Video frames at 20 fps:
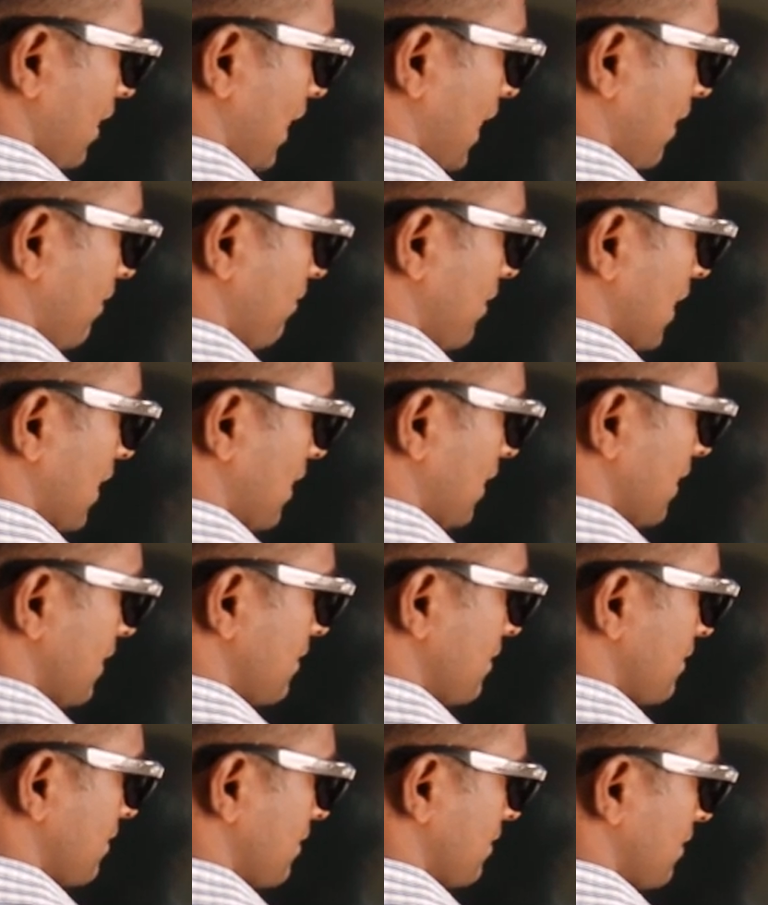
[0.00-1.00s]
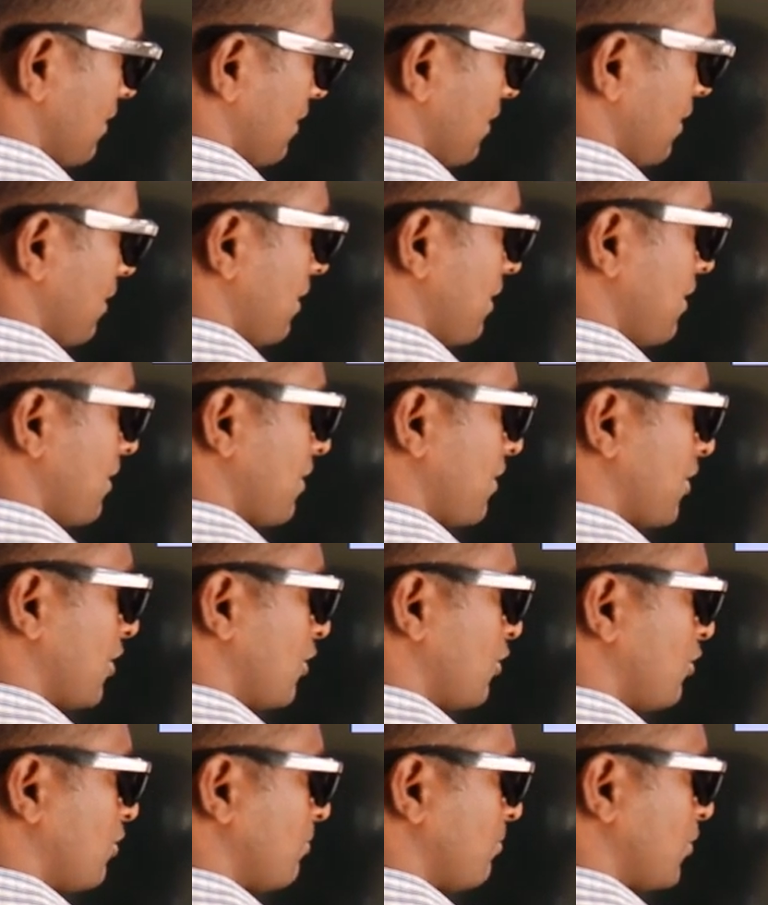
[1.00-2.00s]
After this,
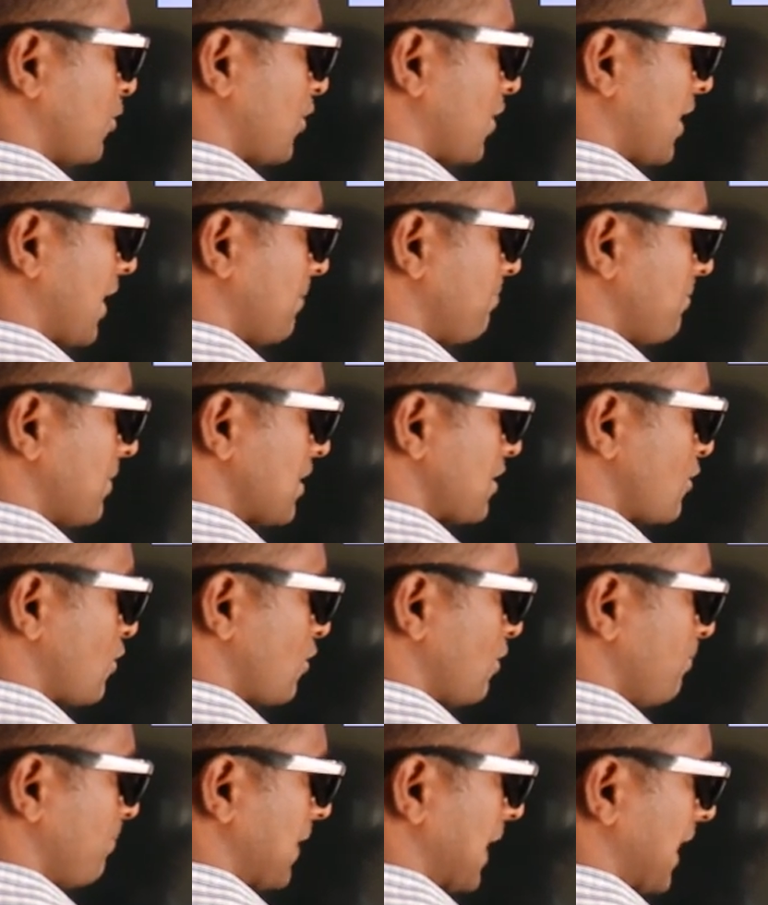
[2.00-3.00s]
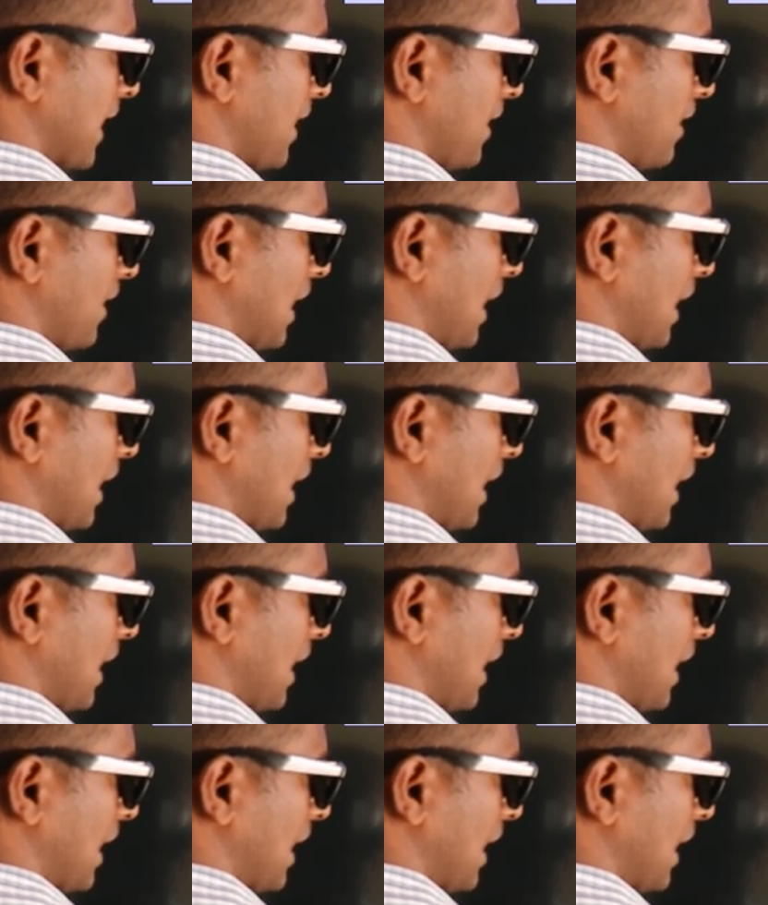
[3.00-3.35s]
no more numbers to bring it